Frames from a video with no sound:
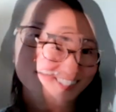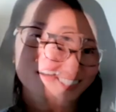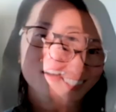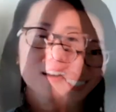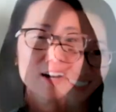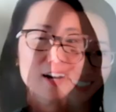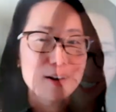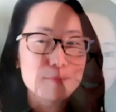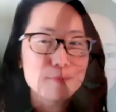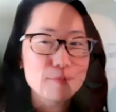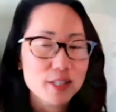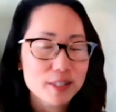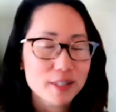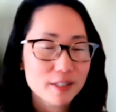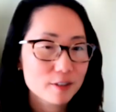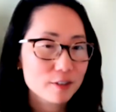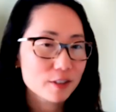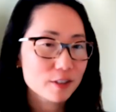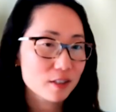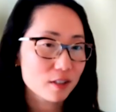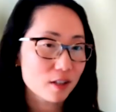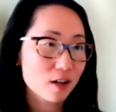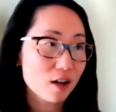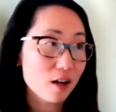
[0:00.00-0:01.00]
But
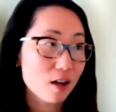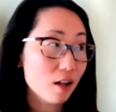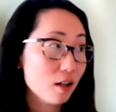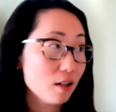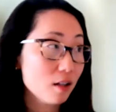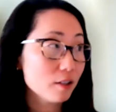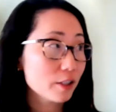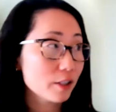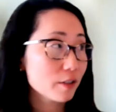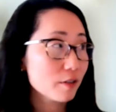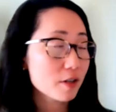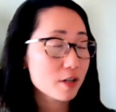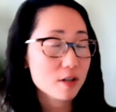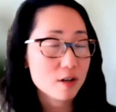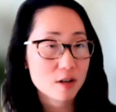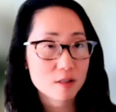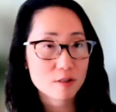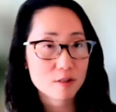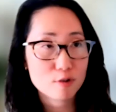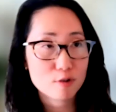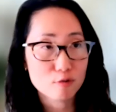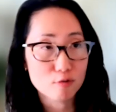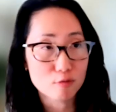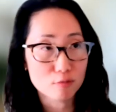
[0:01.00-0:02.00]
there's also
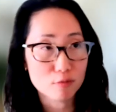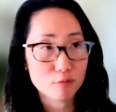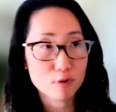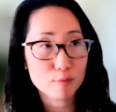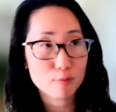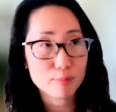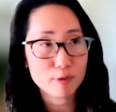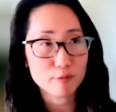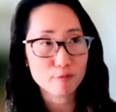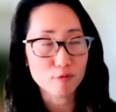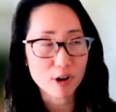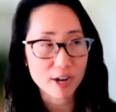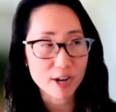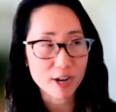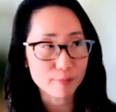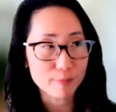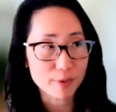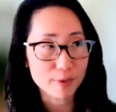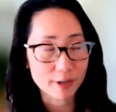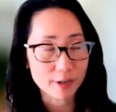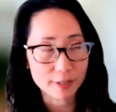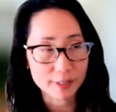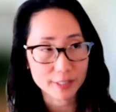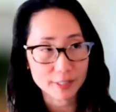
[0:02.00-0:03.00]
another group of white
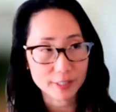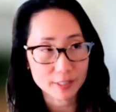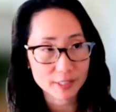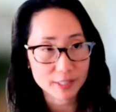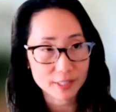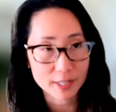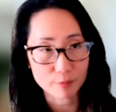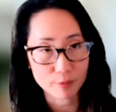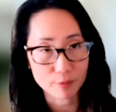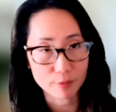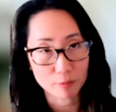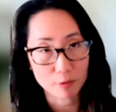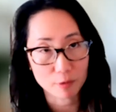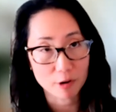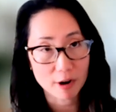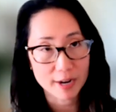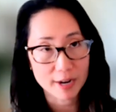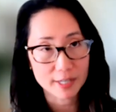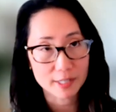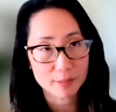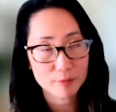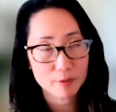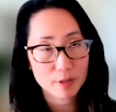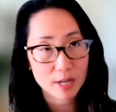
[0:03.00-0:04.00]
Americans that we
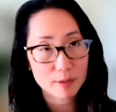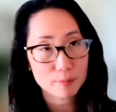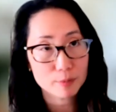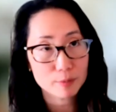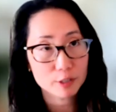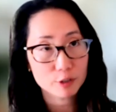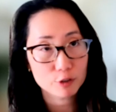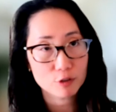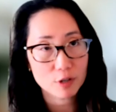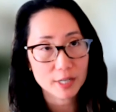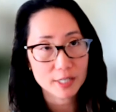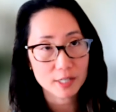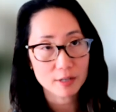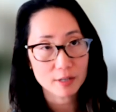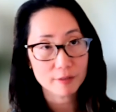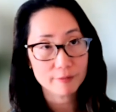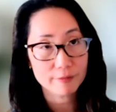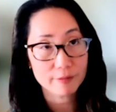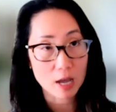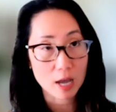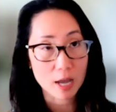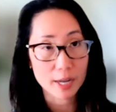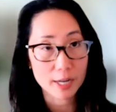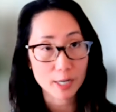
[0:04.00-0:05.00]
were able to
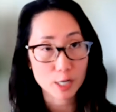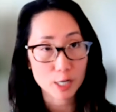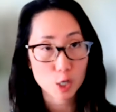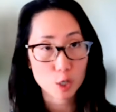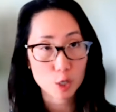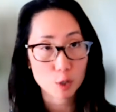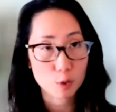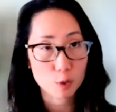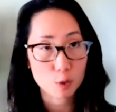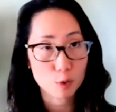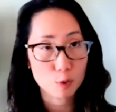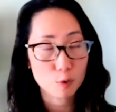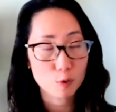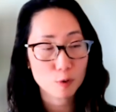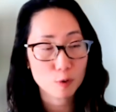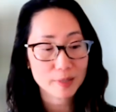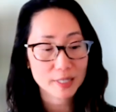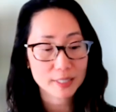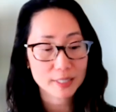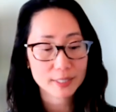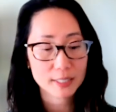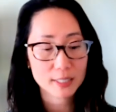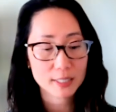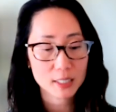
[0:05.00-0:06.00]
identify who
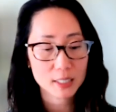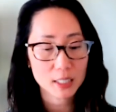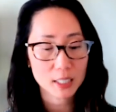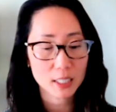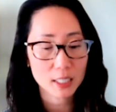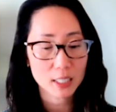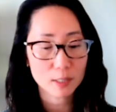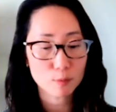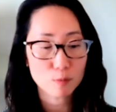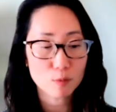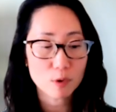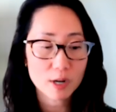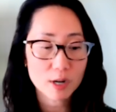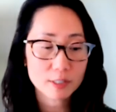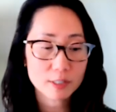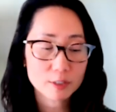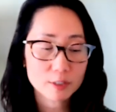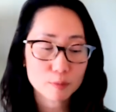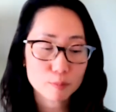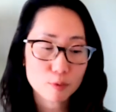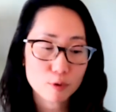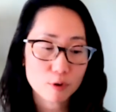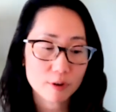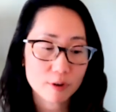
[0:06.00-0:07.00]
basically want to
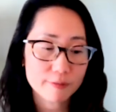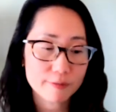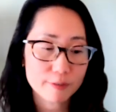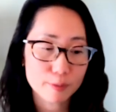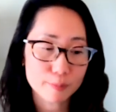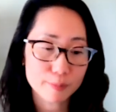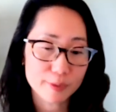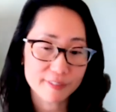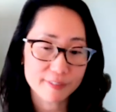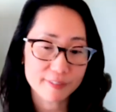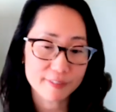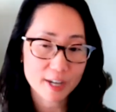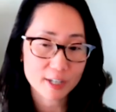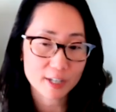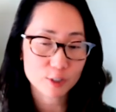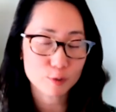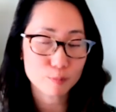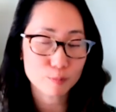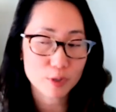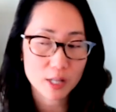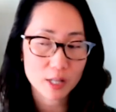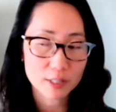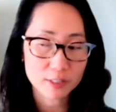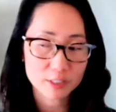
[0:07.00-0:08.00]
support affirmative
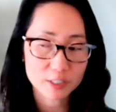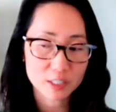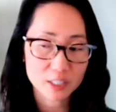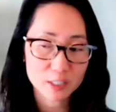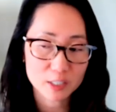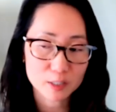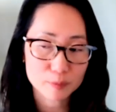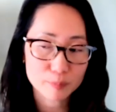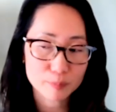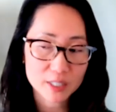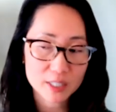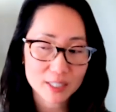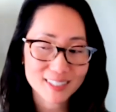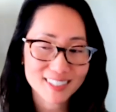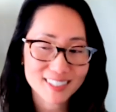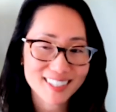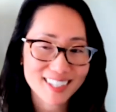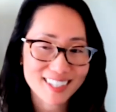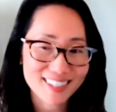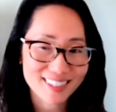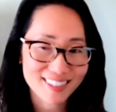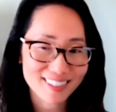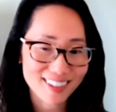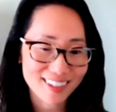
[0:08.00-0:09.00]
action policies because
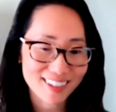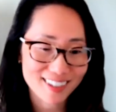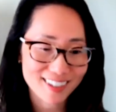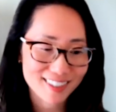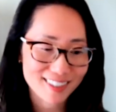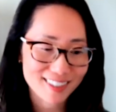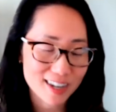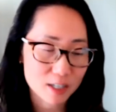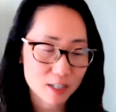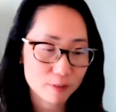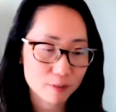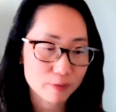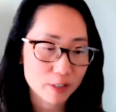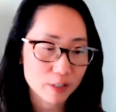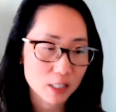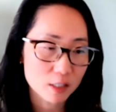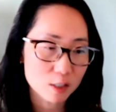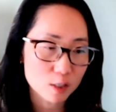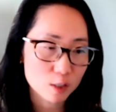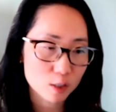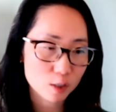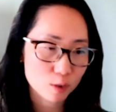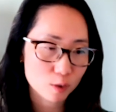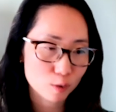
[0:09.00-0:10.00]
they think that if they
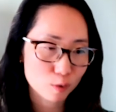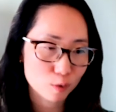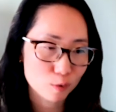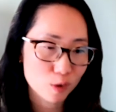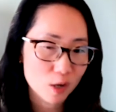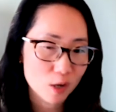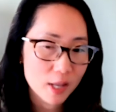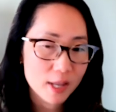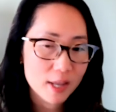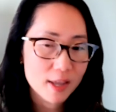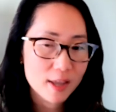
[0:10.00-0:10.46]
do,